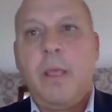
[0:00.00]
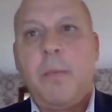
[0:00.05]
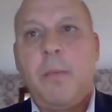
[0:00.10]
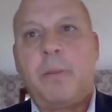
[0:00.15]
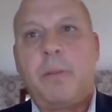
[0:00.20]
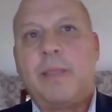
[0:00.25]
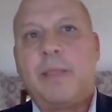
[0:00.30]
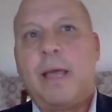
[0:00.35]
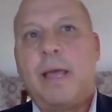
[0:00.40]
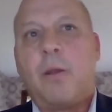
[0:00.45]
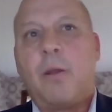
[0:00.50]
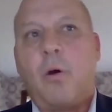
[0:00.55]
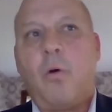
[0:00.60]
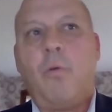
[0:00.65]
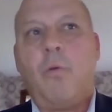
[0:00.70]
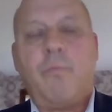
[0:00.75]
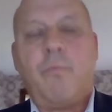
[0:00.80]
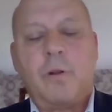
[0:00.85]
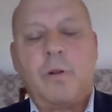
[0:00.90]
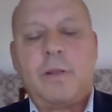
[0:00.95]
But that
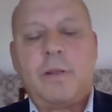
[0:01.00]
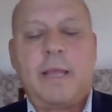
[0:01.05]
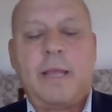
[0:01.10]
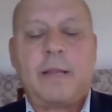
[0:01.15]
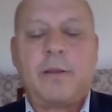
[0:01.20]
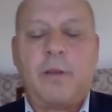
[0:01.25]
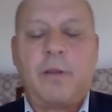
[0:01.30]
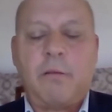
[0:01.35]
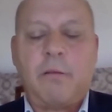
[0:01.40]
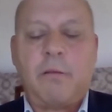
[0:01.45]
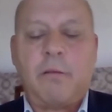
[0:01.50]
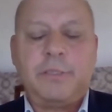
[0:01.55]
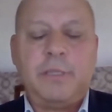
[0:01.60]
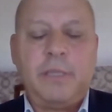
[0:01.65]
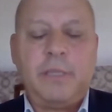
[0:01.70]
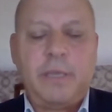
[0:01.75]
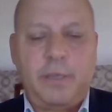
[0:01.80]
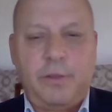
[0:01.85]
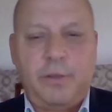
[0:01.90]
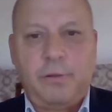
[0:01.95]
overt technology
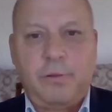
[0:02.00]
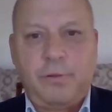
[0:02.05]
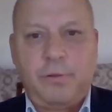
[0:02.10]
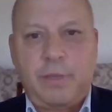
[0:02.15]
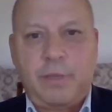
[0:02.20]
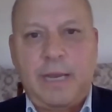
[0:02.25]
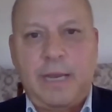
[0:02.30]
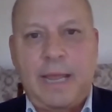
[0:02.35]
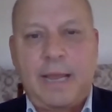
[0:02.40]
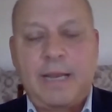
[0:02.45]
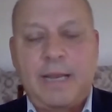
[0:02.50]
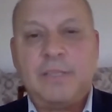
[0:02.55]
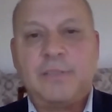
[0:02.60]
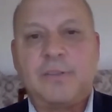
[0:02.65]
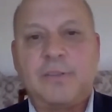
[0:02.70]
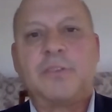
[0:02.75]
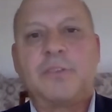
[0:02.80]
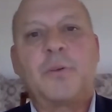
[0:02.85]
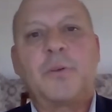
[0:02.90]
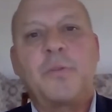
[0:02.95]
that you're looking at is
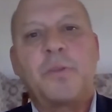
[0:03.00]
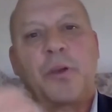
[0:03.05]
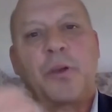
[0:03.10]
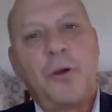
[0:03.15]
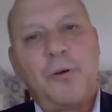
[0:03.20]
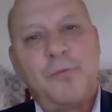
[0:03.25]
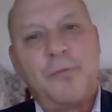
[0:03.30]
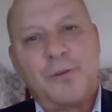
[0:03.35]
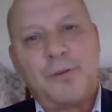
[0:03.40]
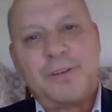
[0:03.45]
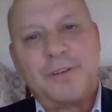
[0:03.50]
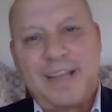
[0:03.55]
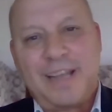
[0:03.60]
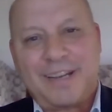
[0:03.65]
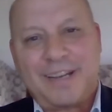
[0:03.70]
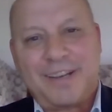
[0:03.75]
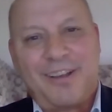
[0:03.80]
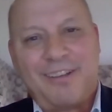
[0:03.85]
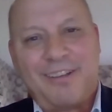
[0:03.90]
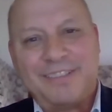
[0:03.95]
also the covert
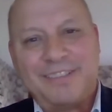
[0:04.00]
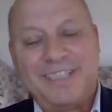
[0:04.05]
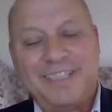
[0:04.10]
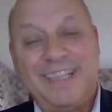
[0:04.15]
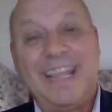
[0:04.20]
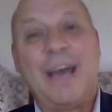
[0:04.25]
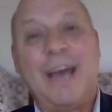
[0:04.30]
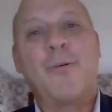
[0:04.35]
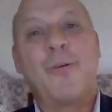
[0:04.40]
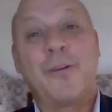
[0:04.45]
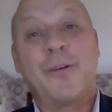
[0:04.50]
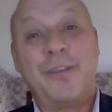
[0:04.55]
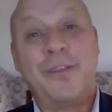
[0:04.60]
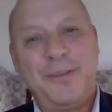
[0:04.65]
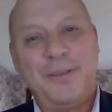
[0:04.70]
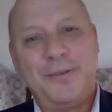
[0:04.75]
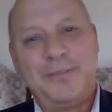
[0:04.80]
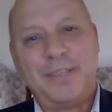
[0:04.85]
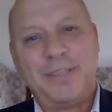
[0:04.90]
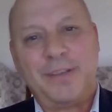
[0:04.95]
technology that we're
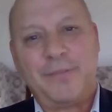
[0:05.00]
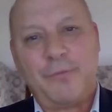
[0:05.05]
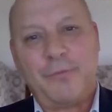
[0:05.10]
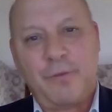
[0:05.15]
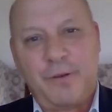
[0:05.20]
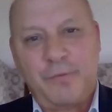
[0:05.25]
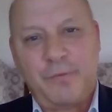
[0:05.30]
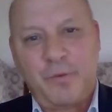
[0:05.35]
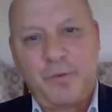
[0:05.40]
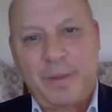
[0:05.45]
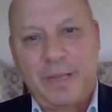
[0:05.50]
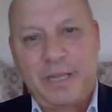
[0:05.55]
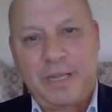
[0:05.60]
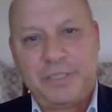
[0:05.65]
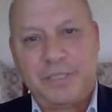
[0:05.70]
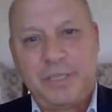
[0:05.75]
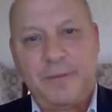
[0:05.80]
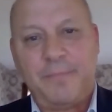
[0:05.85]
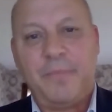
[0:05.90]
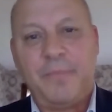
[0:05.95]
using for
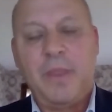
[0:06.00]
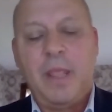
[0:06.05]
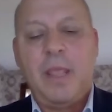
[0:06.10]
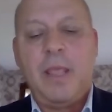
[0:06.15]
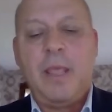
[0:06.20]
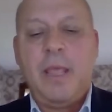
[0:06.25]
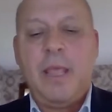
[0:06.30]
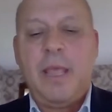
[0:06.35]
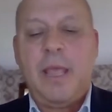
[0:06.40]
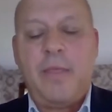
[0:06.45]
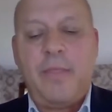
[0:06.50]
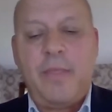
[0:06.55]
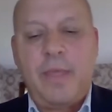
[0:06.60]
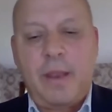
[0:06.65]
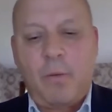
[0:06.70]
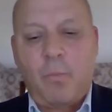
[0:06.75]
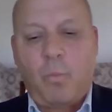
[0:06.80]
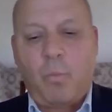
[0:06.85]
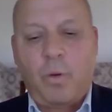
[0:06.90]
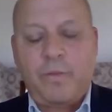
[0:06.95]
information. And
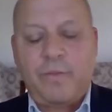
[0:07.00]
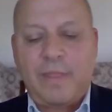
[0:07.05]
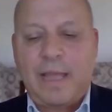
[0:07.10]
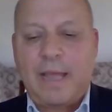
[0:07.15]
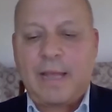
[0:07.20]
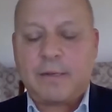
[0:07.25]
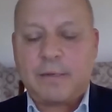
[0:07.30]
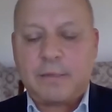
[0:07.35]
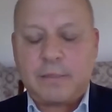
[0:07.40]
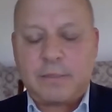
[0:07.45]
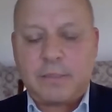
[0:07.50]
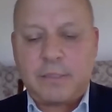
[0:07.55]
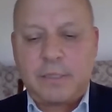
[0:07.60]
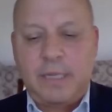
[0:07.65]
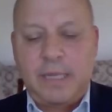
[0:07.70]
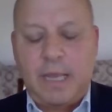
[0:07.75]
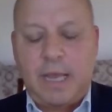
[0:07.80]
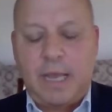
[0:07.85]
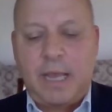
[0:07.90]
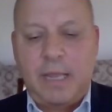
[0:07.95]
then what that
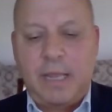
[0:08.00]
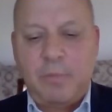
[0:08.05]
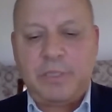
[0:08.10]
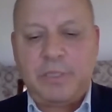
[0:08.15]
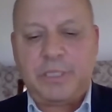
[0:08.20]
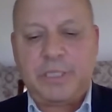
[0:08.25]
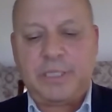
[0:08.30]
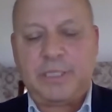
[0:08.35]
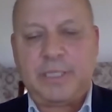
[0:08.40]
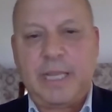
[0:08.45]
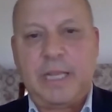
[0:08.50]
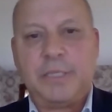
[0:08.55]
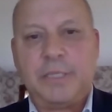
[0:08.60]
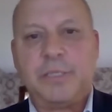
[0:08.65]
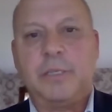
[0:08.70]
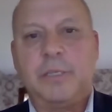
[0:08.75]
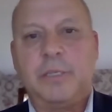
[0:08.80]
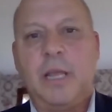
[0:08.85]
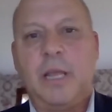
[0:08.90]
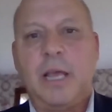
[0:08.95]
imaging
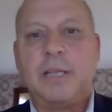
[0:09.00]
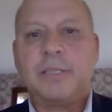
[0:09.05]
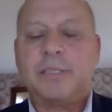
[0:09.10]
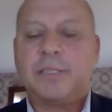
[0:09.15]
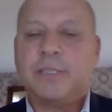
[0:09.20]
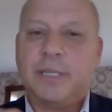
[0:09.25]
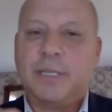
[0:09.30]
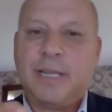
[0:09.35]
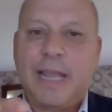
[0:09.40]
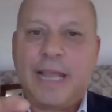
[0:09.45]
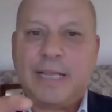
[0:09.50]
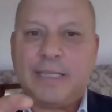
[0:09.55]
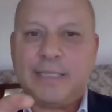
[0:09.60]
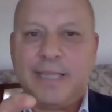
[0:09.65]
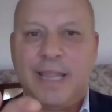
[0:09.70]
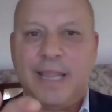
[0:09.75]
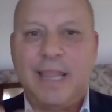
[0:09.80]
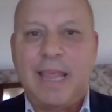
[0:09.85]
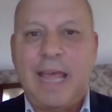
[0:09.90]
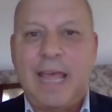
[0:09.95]
station does is it
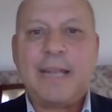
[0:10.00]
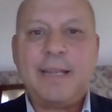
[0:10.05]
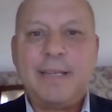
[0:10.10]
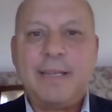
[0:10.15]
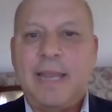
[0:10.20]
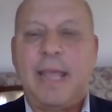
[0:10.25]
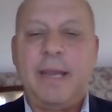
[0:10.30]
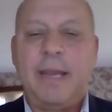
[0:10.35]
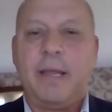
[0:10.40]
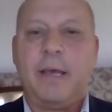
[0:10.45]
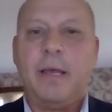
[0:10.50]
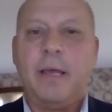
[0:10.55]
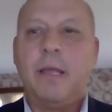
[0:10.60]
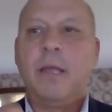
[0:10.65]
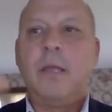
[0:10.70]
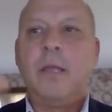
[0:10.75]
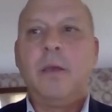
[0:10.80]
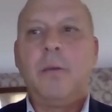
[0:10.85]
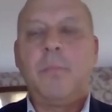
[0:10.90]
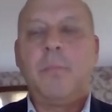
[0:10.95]
takes that data,
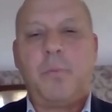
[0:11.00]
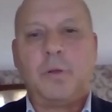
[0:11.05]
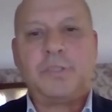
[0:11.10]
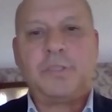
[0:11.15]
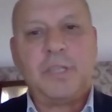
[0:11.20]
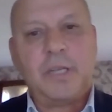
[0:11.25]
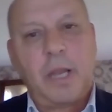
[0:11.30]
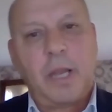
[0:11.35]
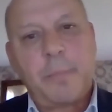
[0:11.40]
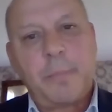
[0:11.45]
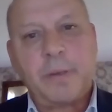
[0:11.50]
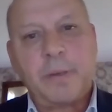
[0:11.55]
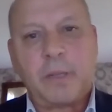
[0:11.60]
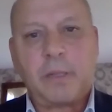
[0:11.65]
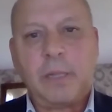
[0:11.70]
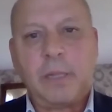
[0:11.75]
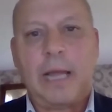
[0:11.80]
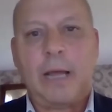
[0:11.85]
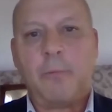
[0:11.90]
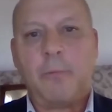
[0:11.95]
puts it up in the
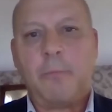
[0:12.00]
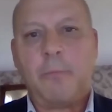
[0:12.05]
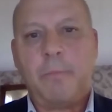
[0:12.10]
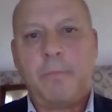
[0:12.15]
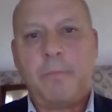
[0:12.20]
cloud.